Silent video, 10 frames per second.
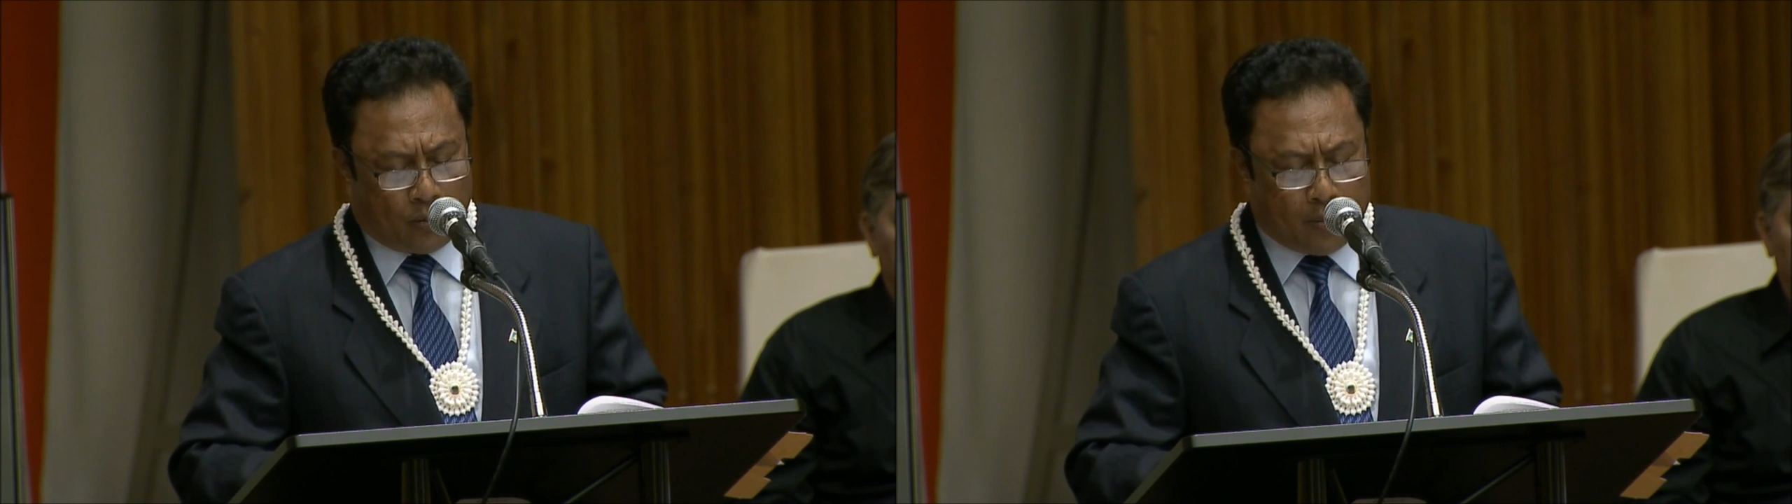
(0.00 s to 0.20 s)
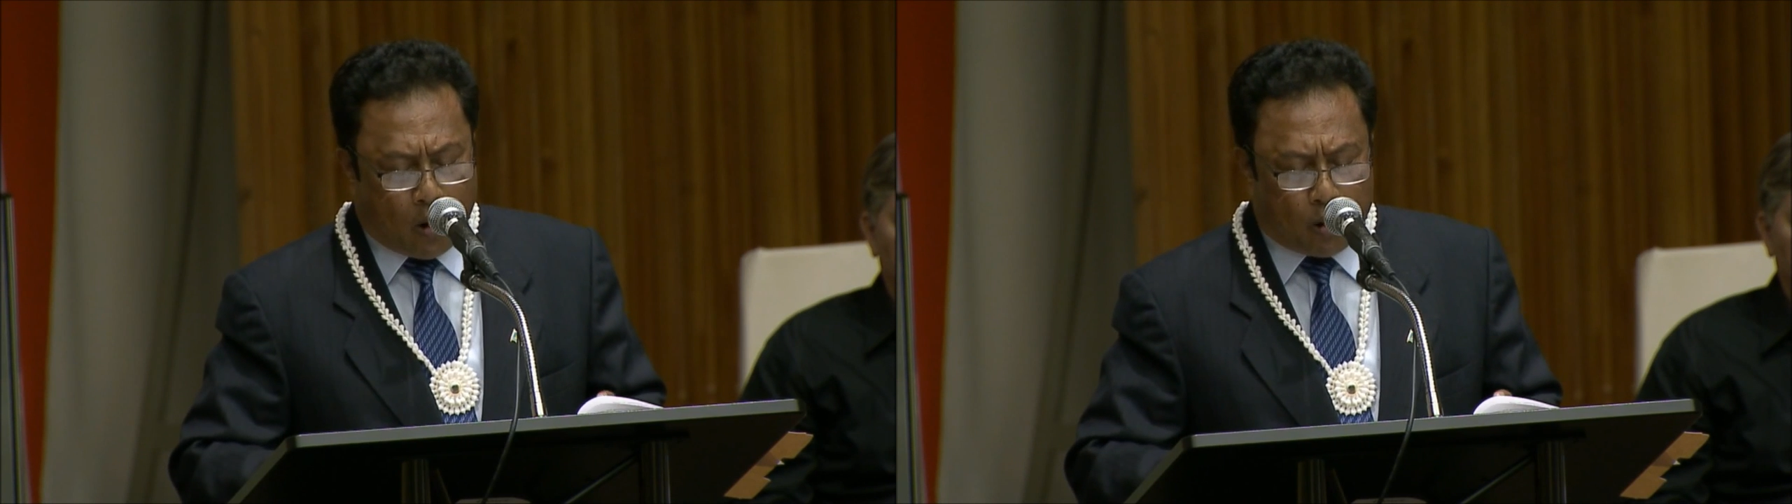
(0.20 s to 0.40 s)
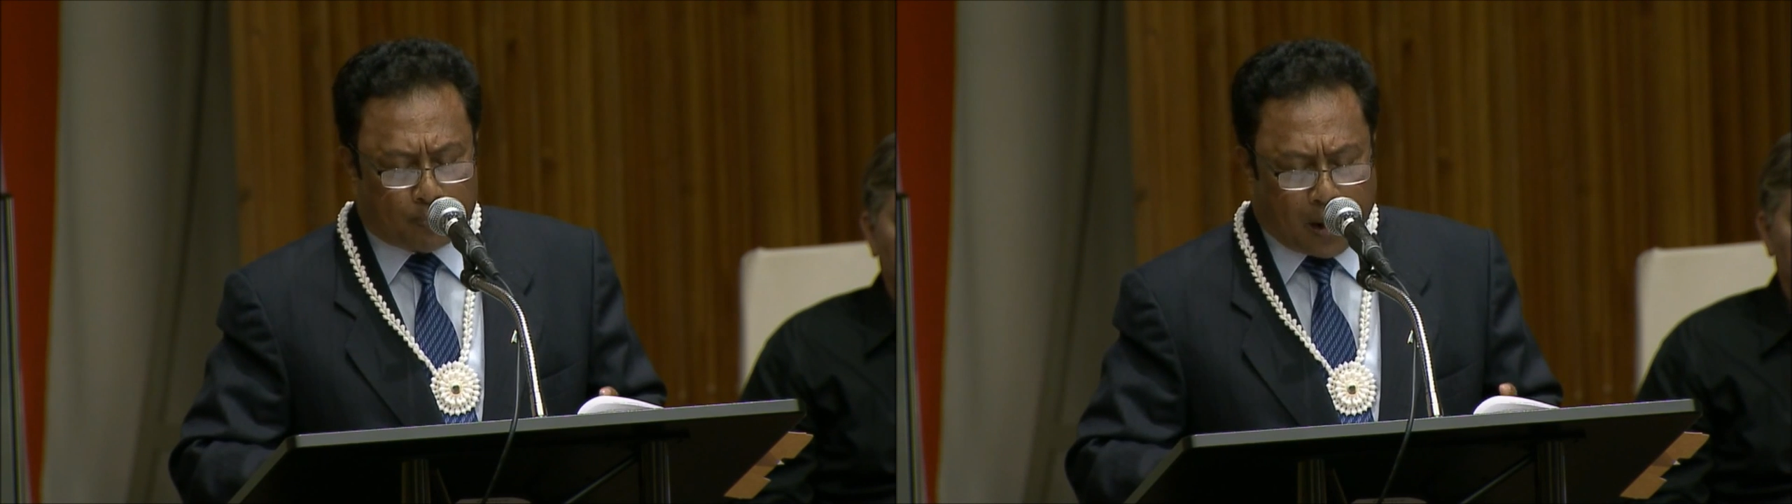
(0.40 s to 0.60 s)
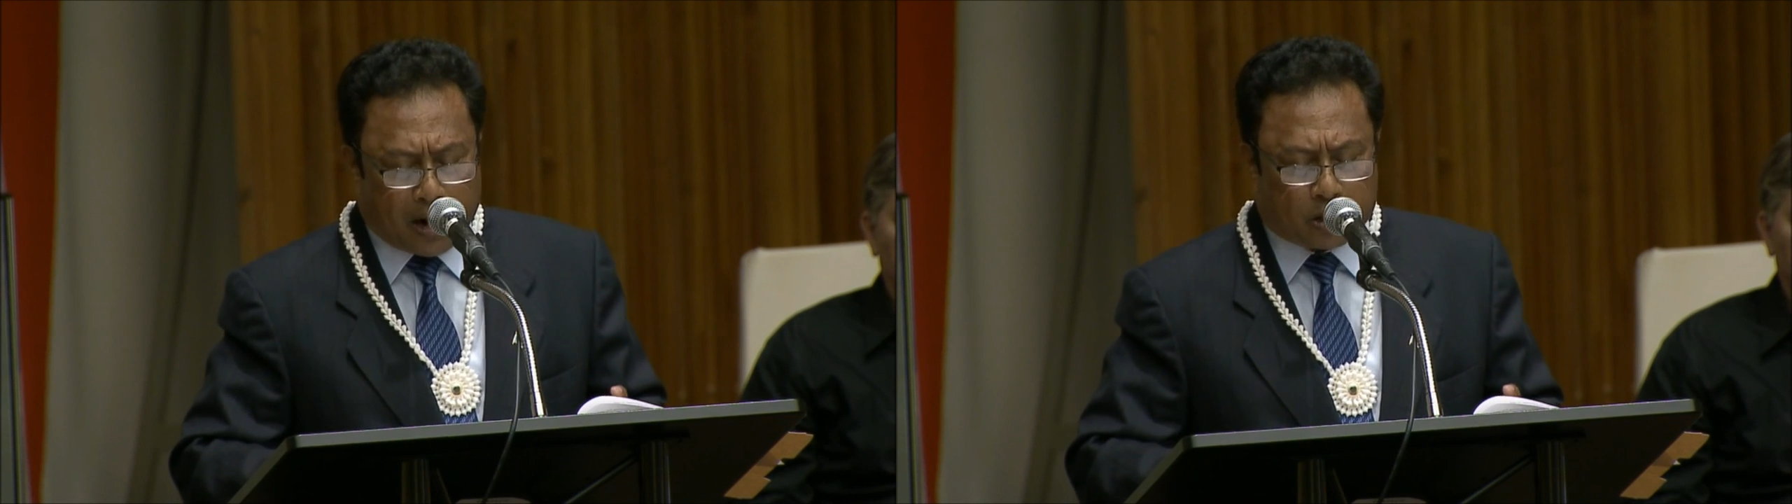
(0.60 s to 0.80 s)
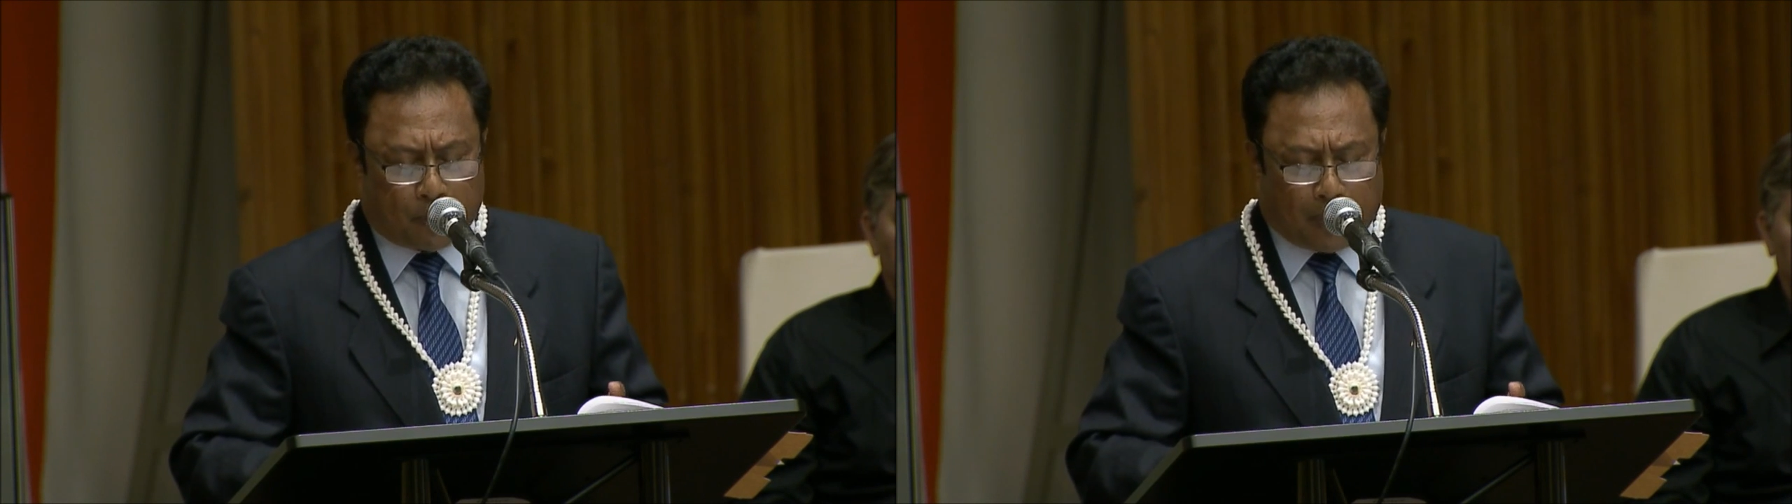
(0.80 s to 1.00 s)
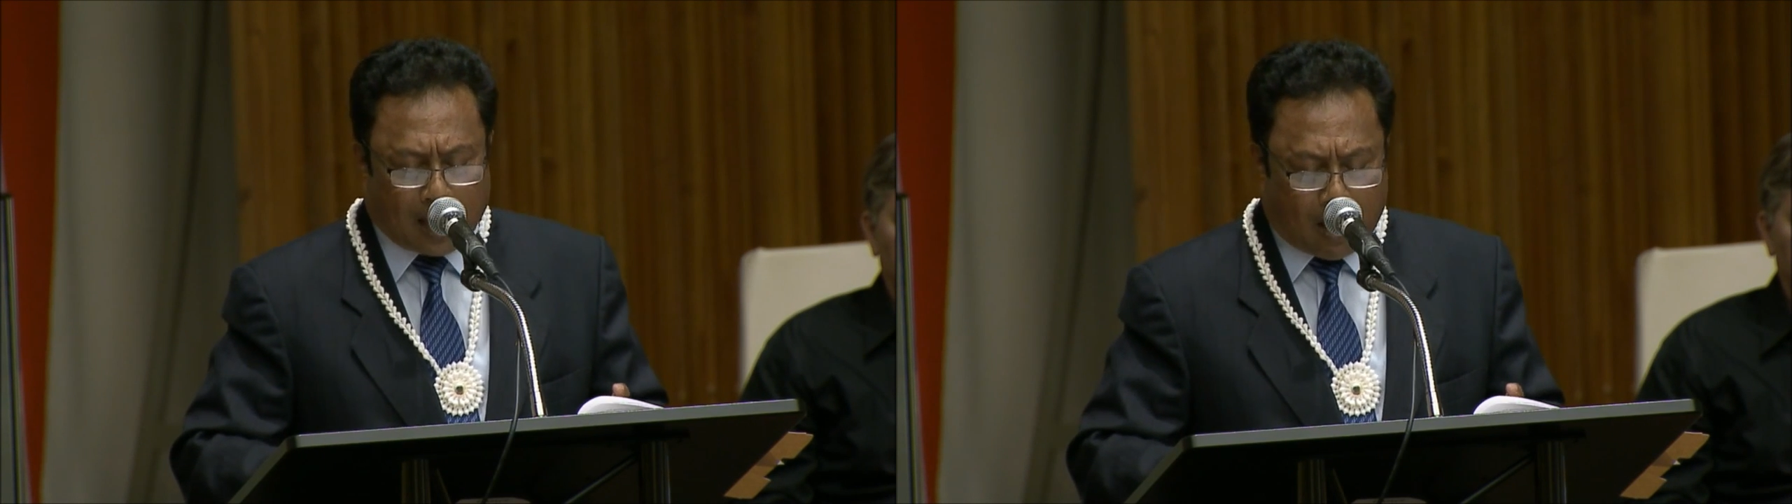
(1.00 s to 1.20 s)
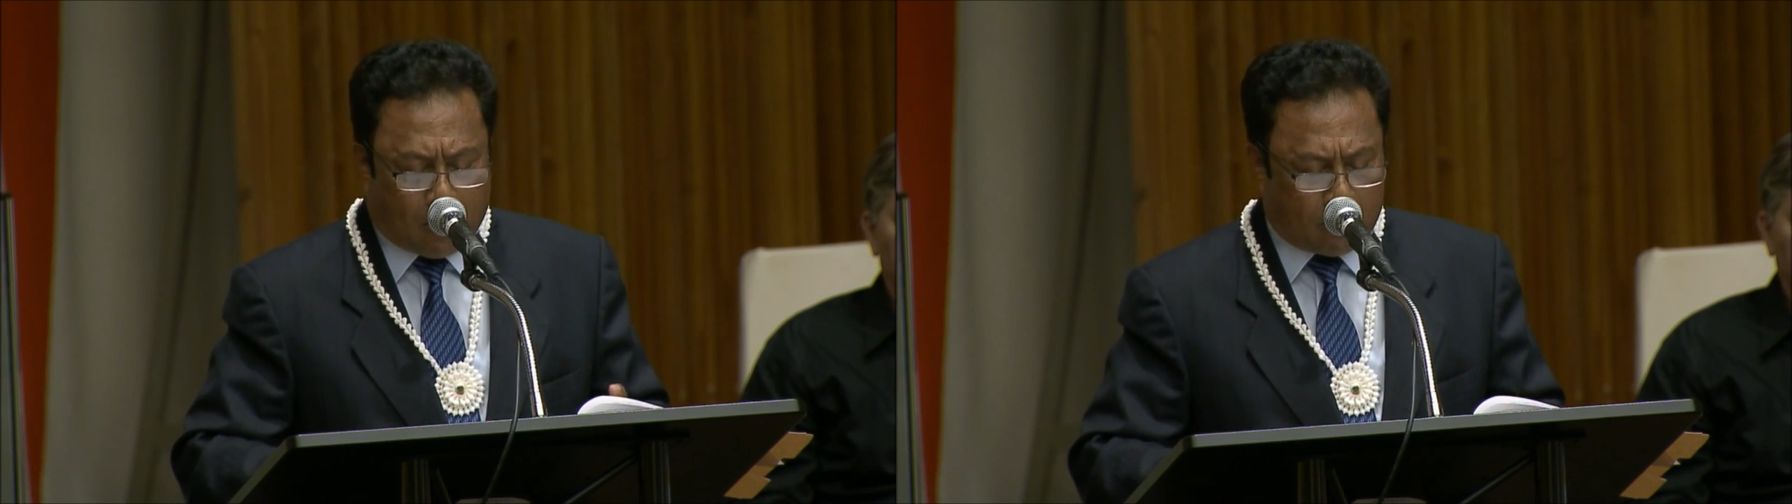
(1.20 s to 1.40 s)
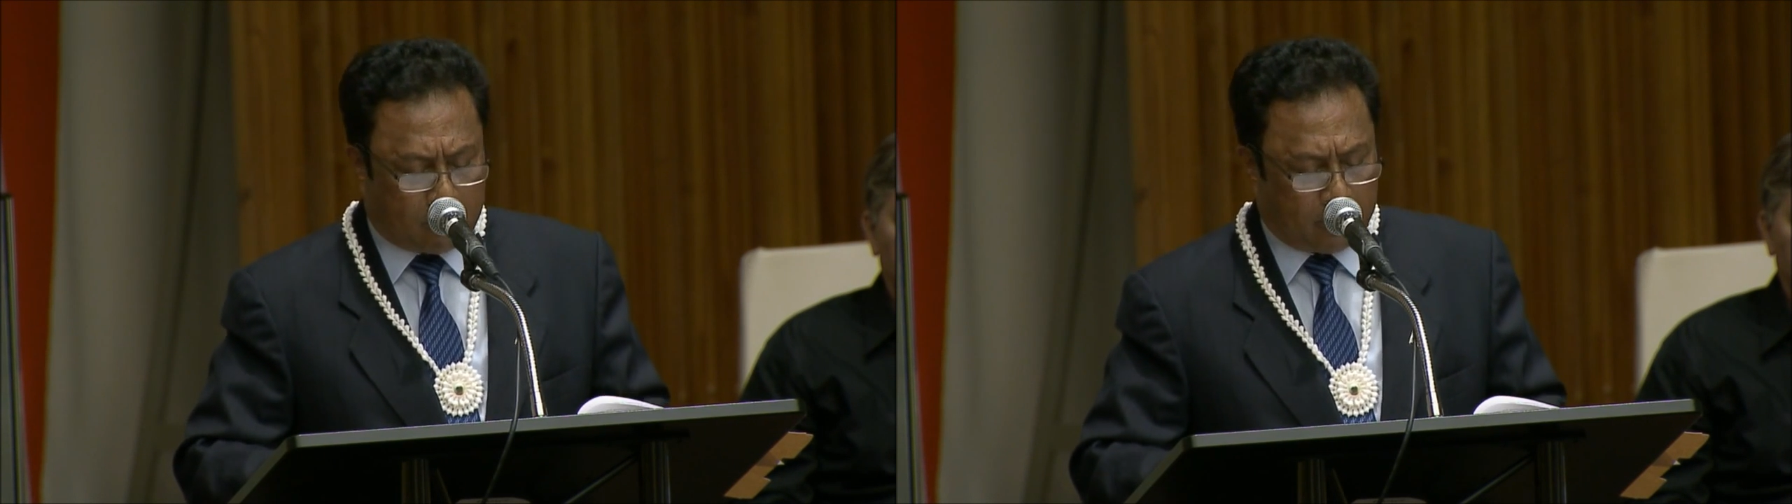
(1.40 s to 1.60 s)
Remote parts of
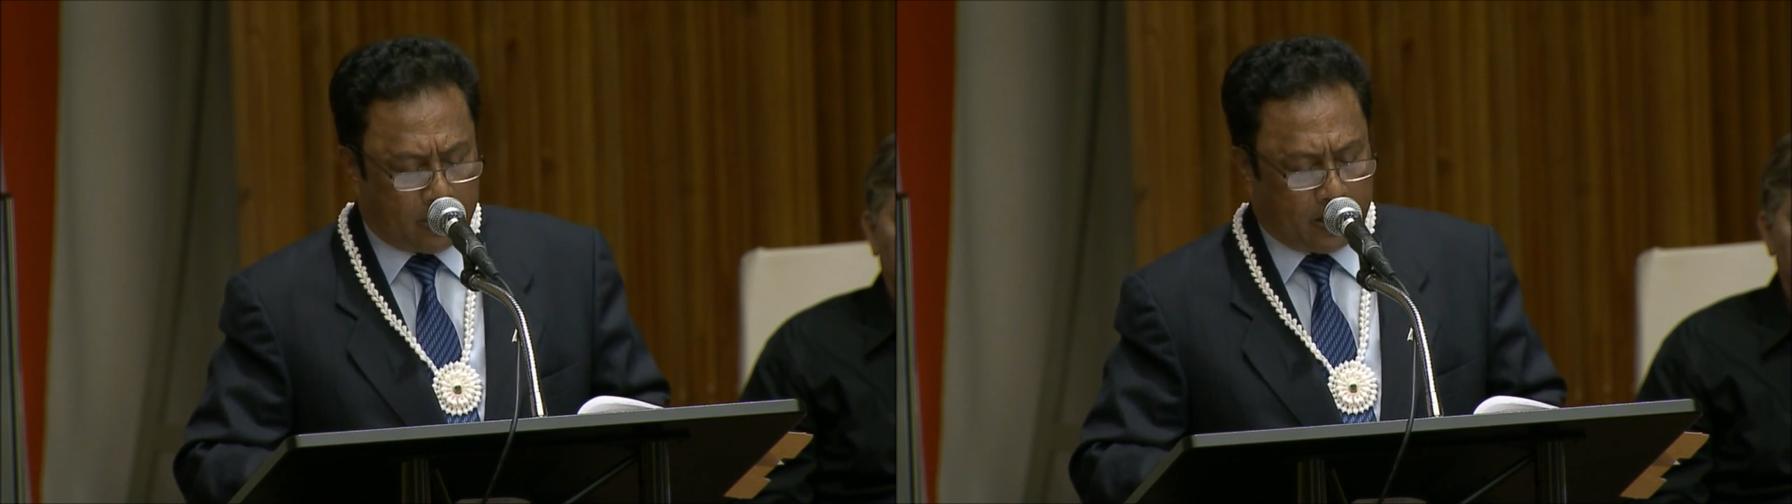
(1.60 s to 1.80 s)
Palau,